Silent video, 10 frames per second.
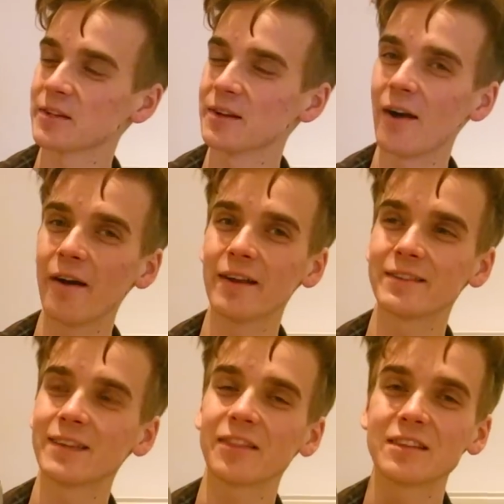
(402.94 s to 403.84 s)
video. So now,
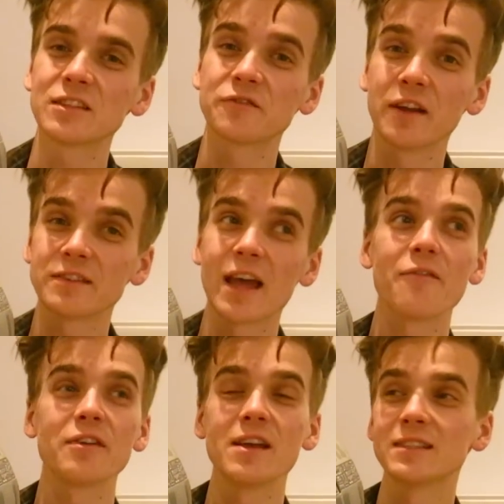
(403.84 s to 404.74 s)
Dad thinks it's funny to
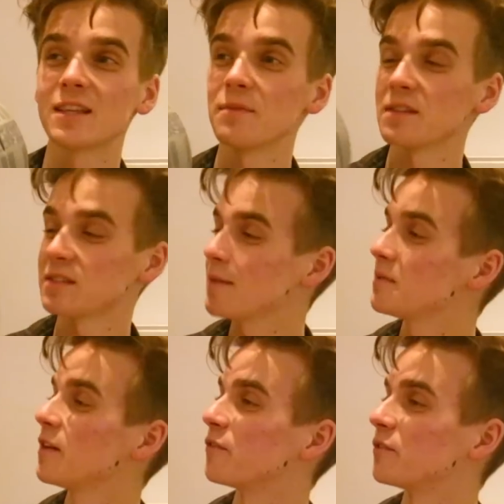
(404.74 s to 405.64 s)
every year to give me the
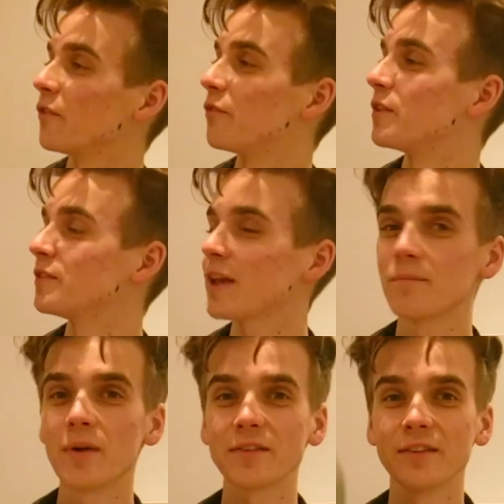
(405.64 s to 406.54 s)
same gift of the
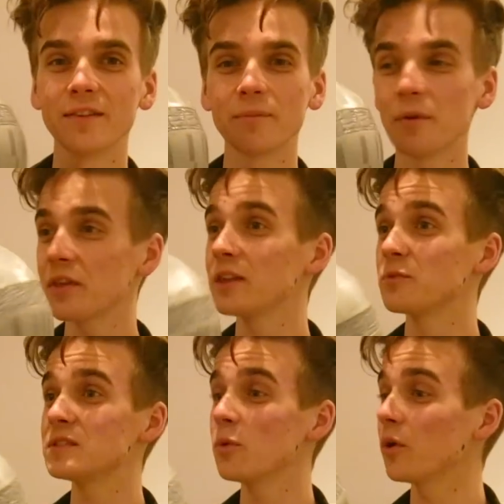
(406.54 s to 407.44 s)
same present. But the thing is,
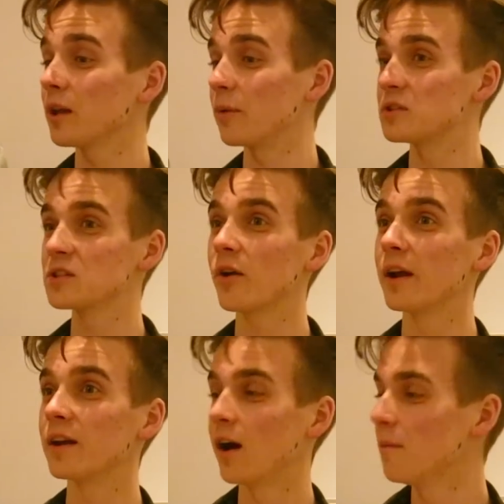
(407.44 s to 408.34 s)
we still got it, which is
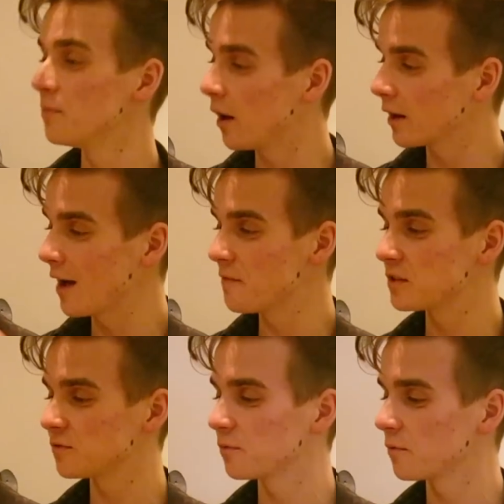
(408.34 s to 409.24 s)
great. I'm going to have
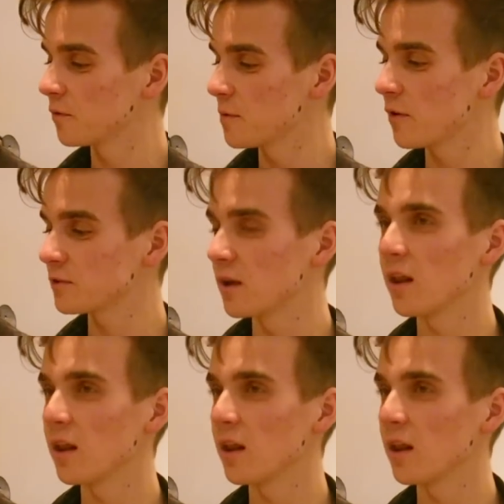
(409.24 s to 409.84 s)
this for me the rest of my